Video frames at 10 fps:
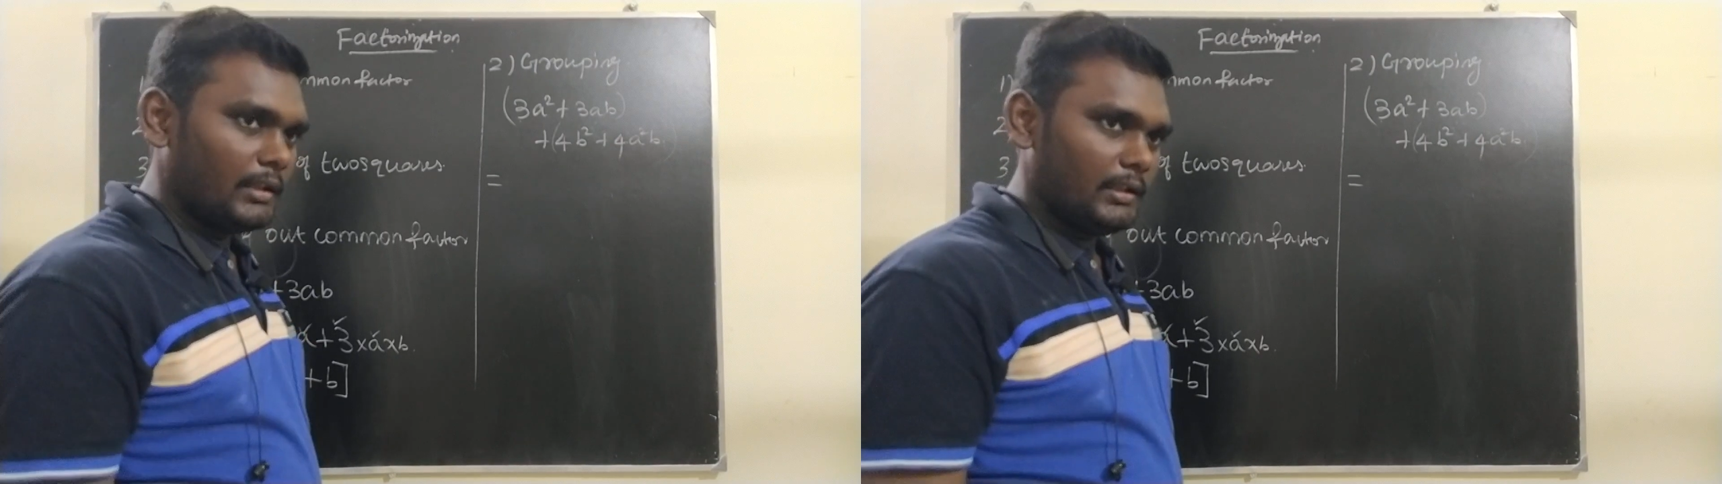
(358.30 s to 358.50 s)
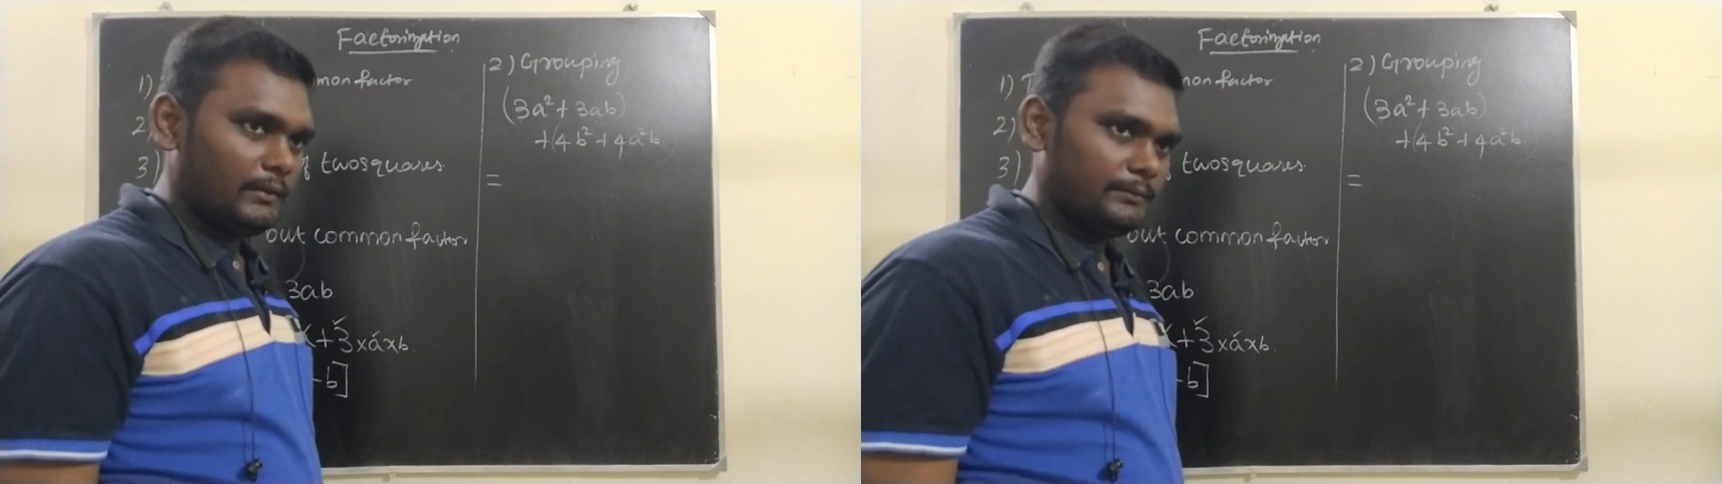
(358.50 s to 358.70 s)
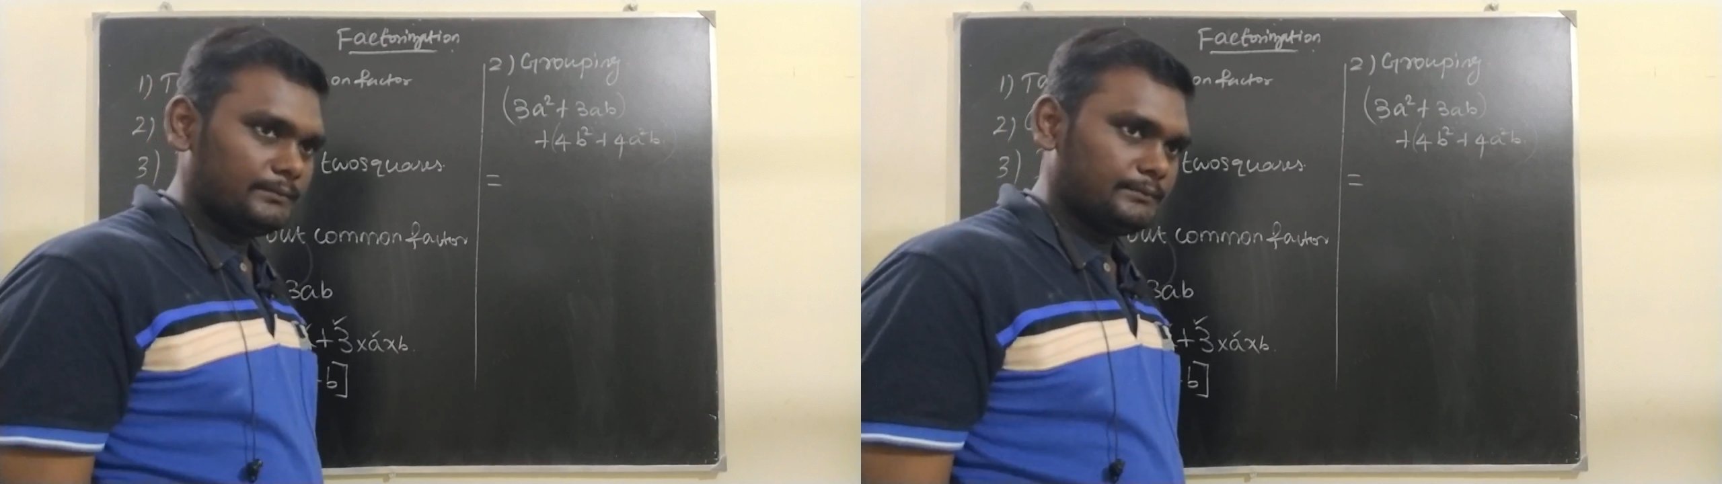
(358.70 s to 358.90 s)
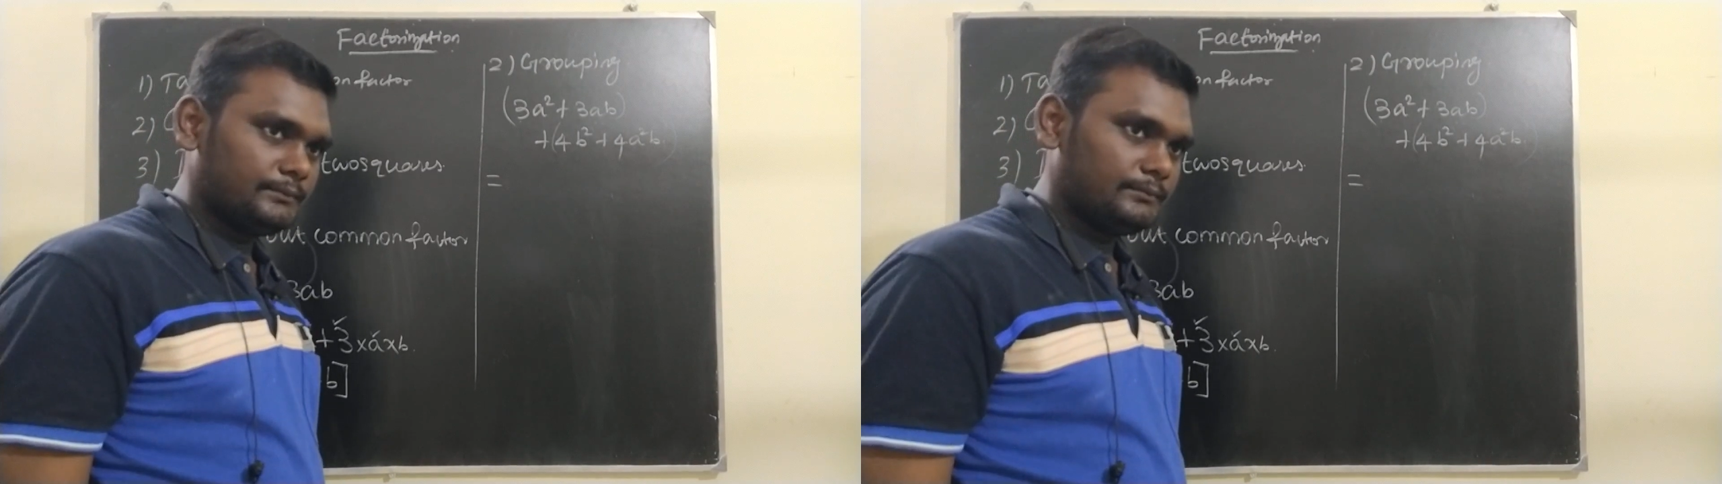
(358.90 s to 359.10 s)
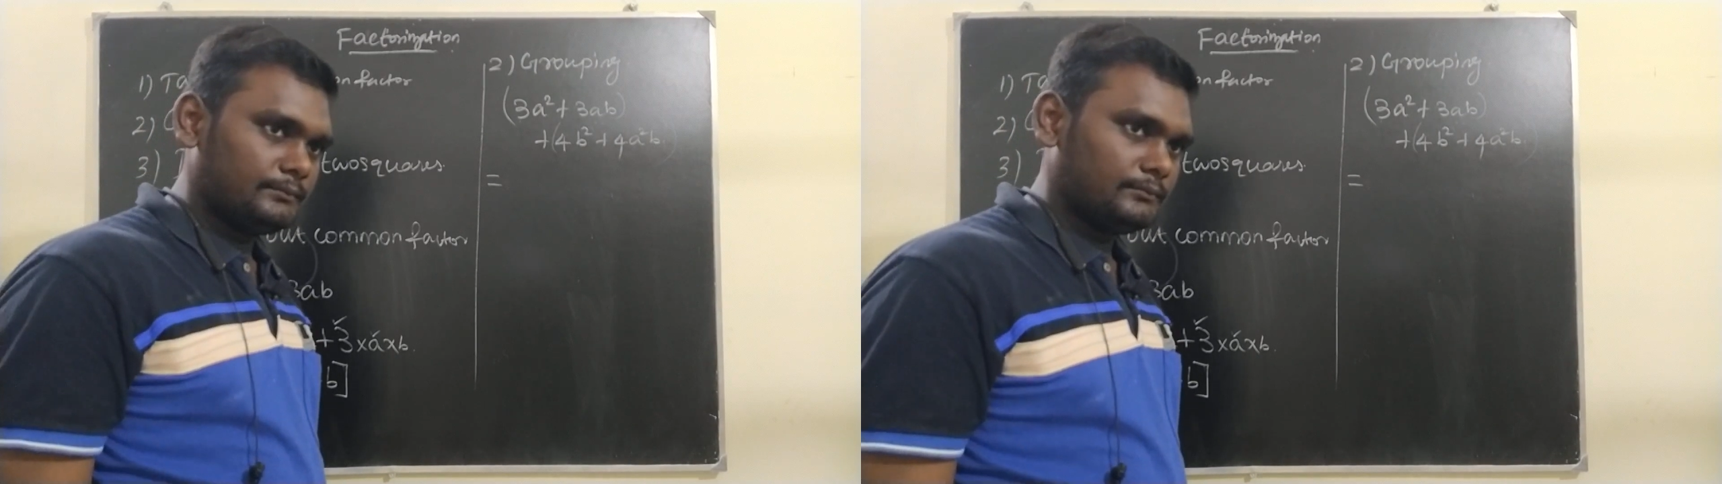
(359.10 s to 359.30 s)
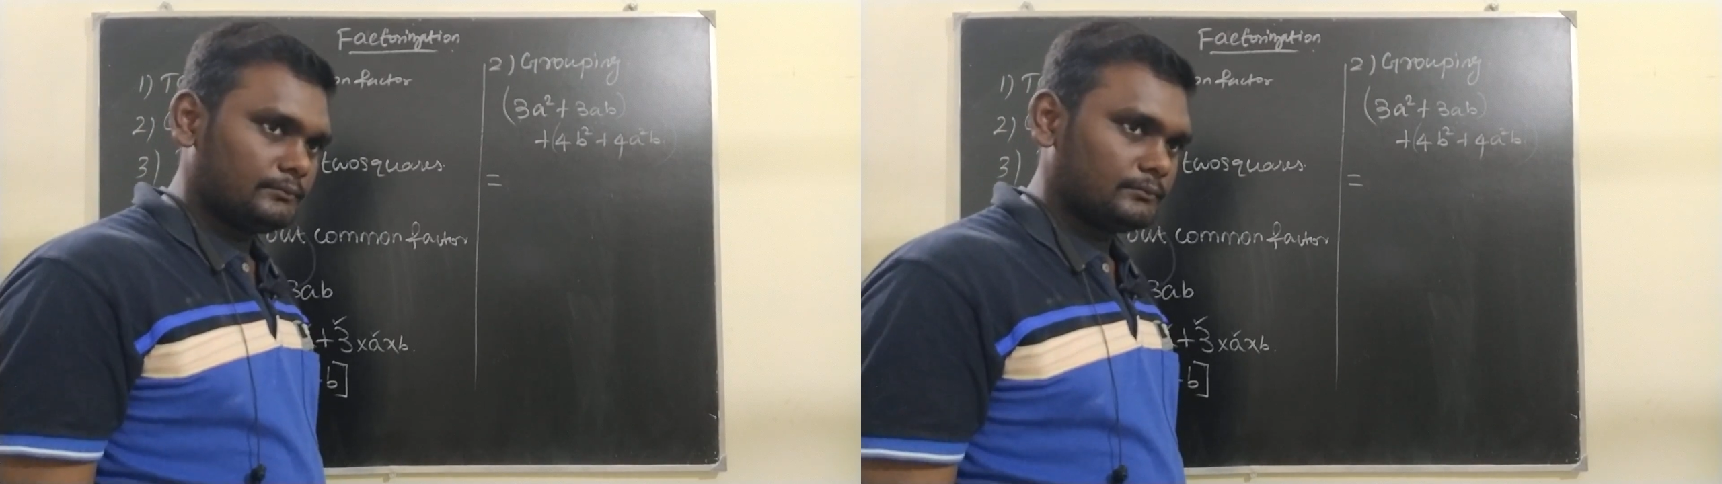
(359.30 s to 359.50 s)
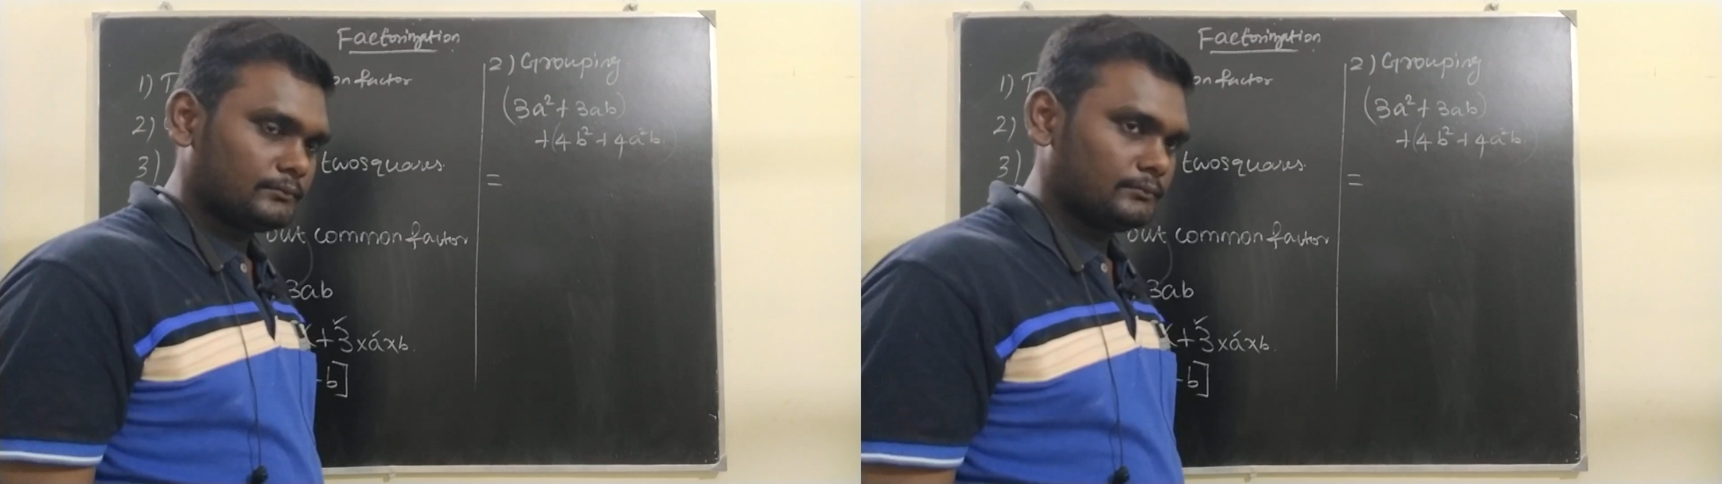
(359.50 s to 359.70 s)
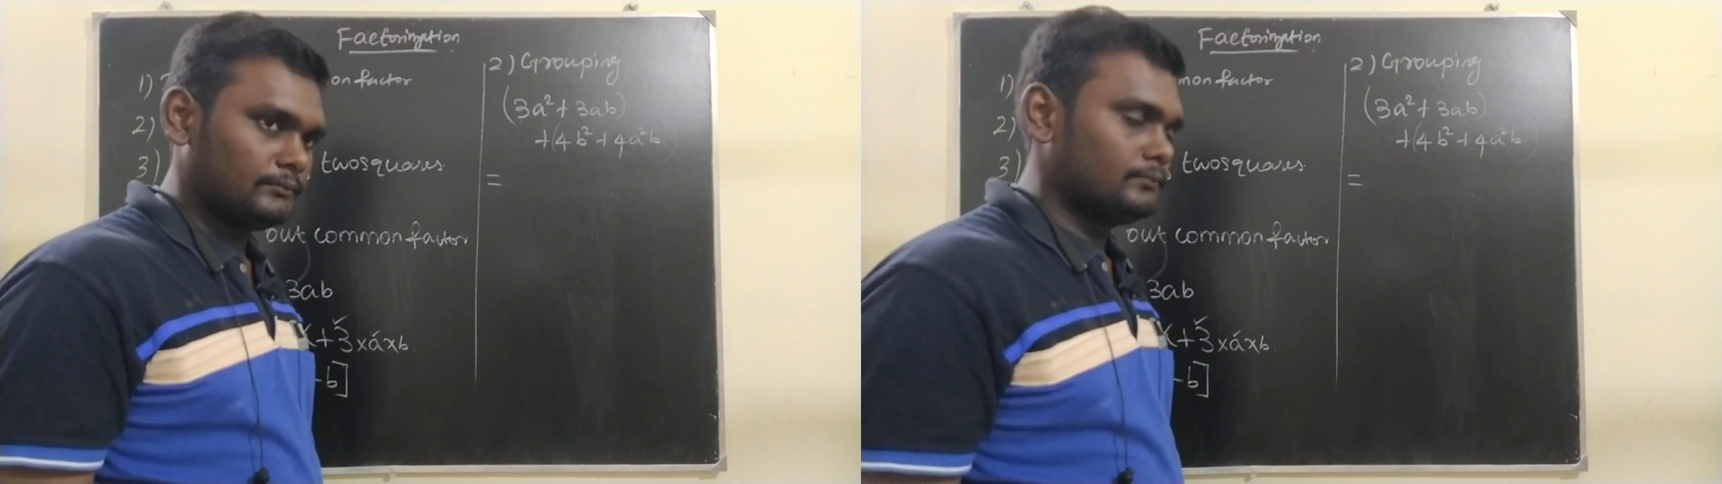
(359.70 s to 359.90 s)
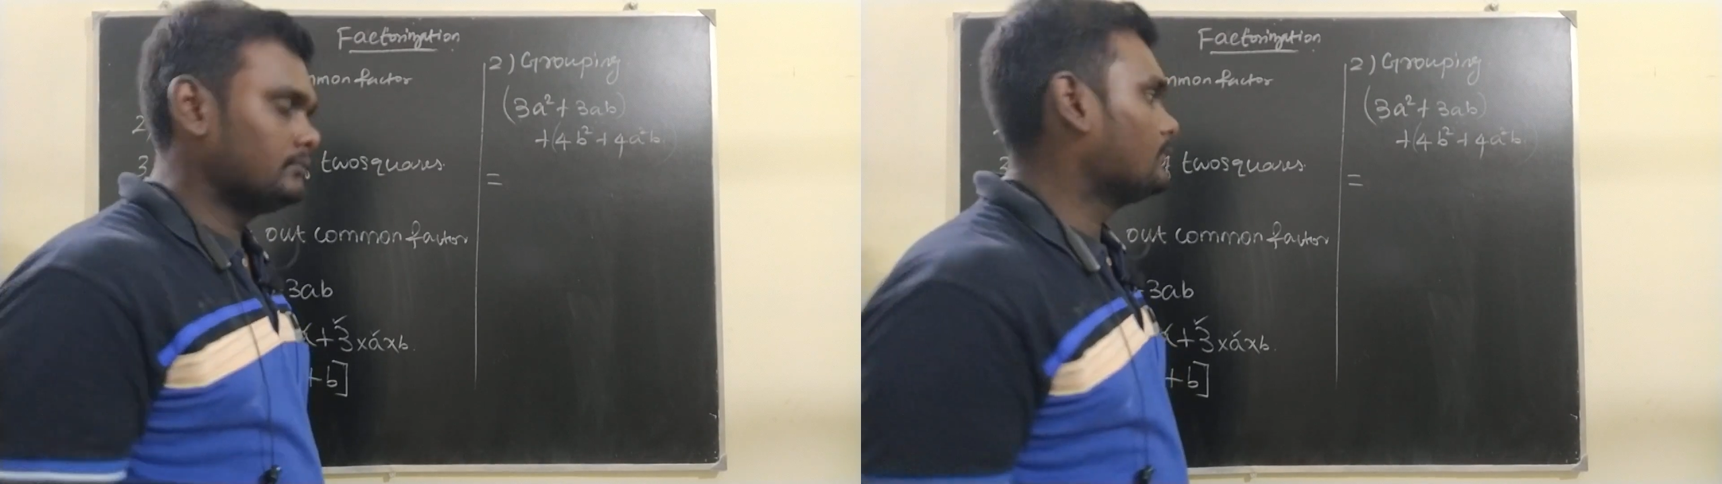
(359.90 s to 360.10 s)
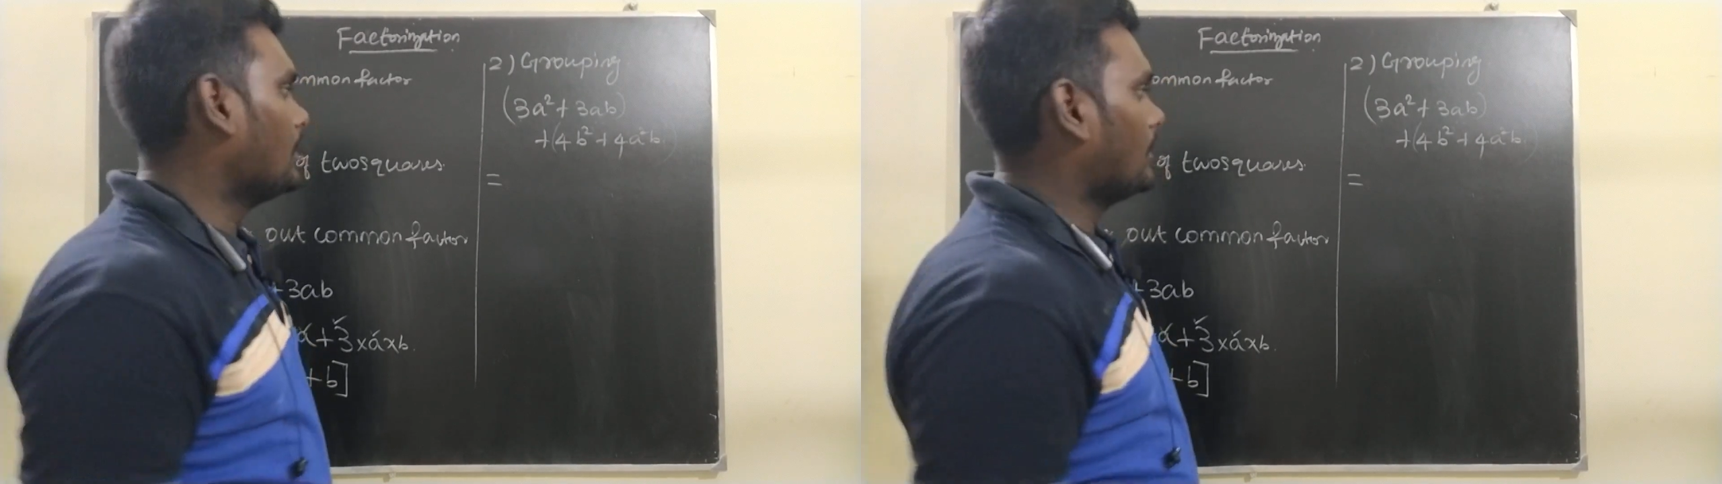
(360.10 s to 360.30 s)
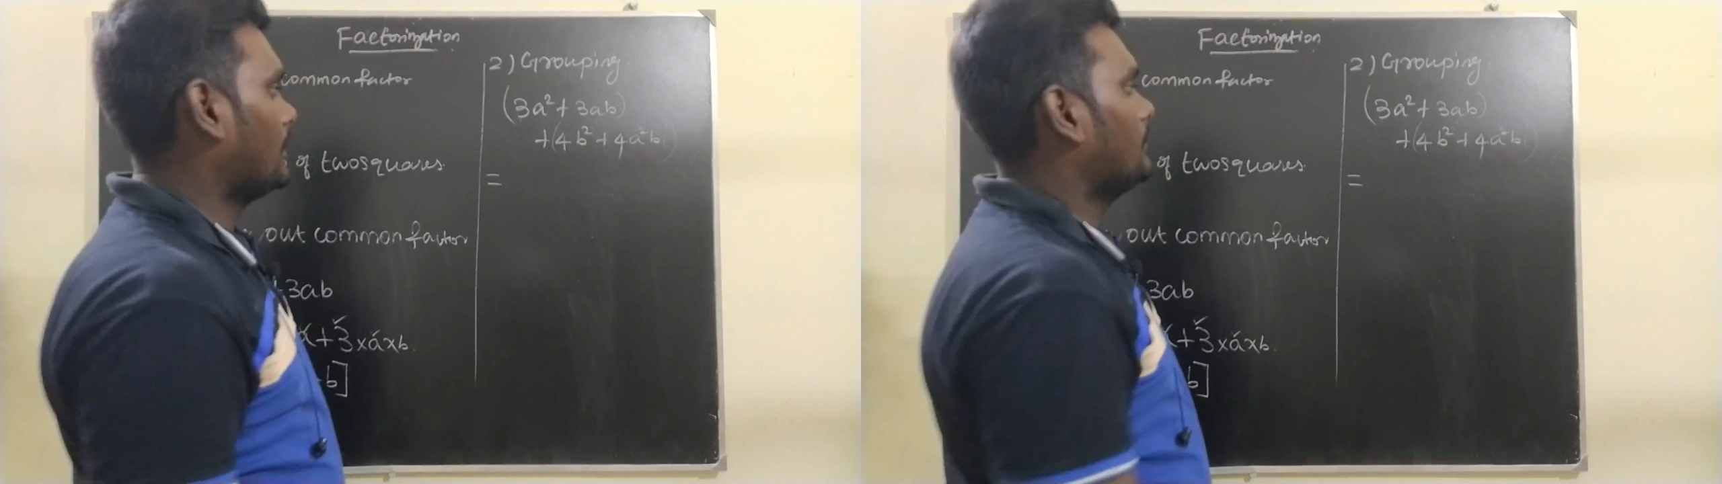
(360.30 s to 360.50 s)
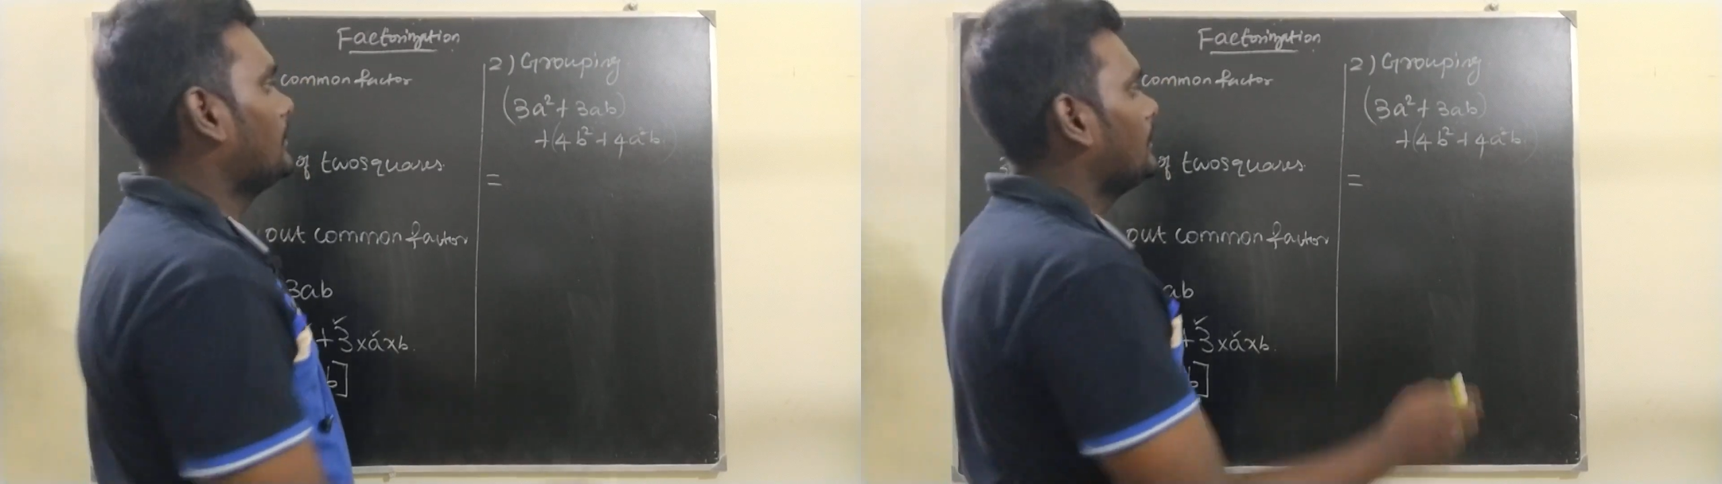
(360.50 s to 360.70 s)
Clear? Okay.